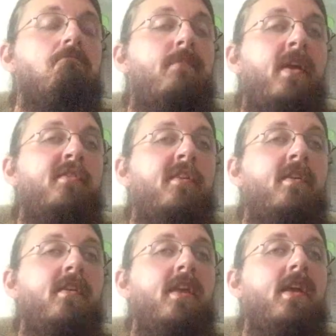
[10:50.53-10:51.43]

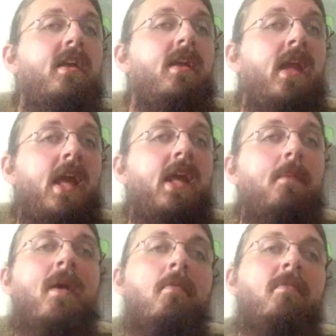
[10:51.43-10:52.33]
basically kick
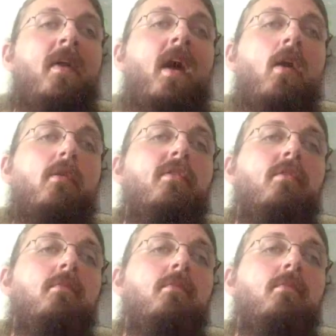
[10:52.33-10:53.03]
him out of the house.